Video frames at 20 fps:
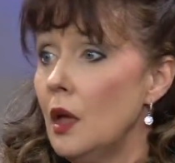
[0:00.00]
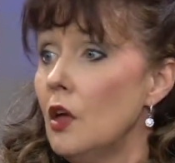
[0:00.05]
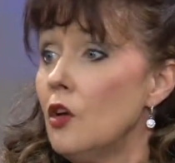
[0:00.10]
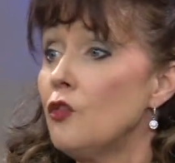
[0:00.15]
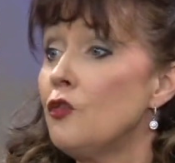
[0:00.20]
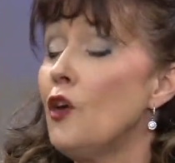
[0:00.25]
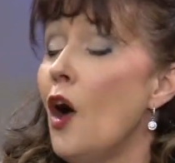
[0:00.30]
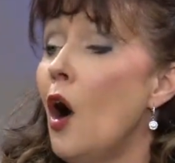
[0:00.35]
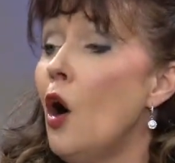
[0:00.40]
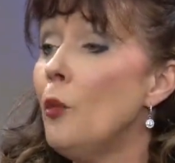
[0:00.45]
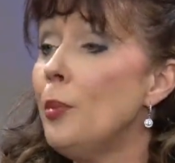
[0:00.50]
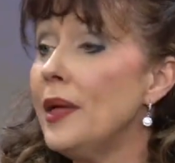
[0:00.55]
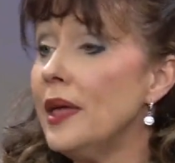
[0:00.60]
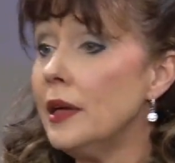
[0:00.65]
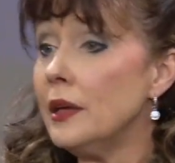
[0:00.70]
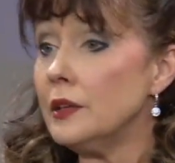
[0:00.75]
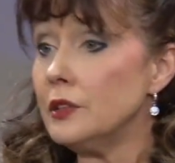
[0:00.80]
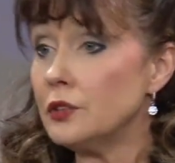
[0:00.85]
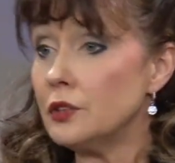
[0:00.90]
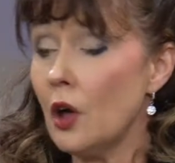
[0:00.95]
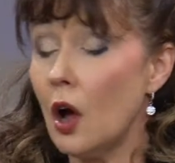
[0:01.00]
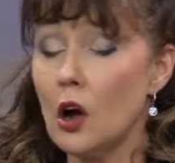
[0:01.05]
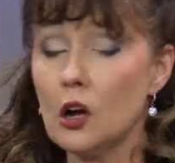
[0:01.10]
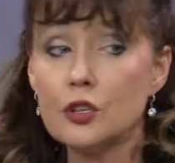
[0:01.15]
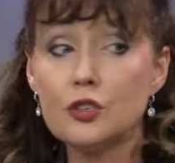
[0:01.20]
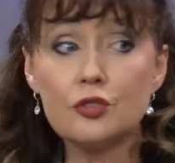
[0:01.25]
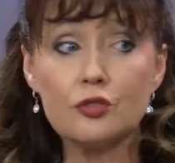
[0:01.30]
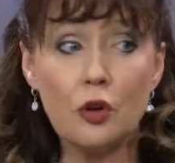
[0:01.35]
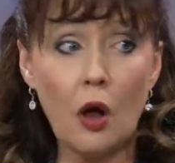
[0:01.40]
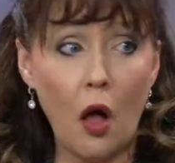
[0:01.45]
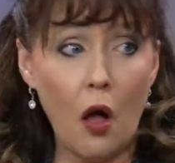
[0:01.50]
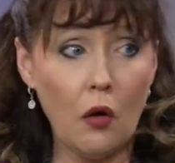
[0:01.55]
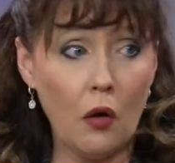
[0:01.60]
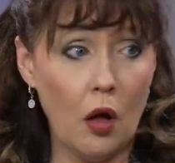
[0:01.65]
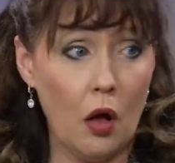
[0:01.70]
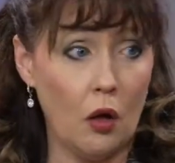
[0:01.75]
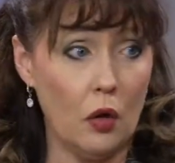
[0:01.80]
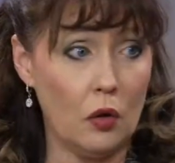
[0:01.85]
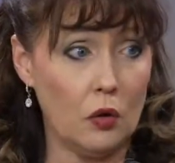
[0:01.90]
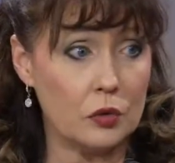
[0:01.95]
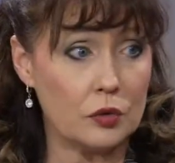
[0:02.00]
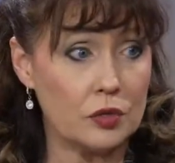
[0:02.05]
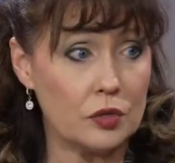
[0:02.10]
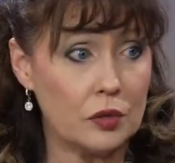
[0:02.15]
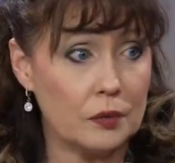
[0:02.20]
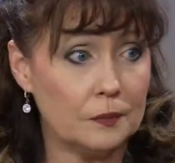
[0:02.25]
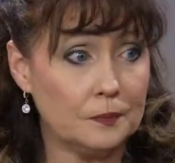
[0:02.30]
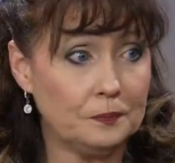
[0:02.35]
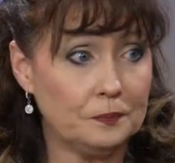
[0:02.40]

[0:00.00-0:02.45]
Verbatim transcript: Phobias are strongholds.